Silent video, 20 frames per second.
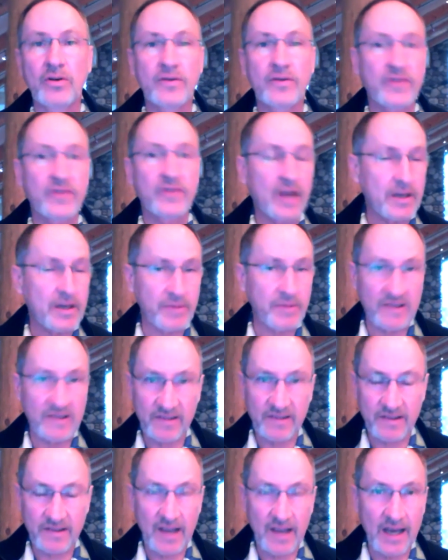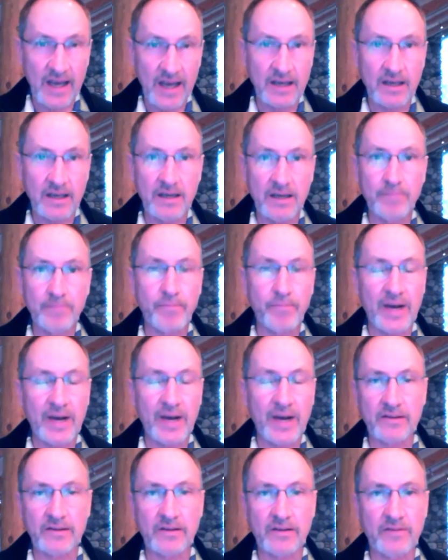it's got to be stated in
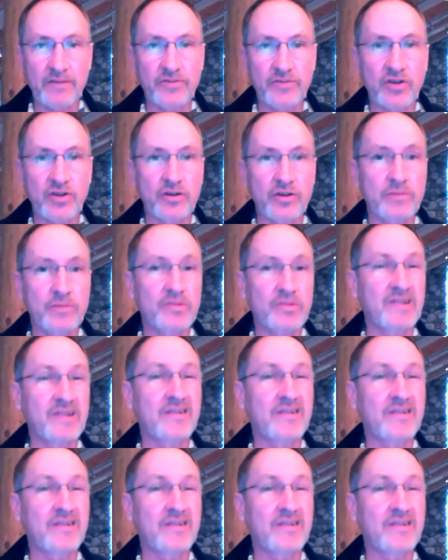positive terms.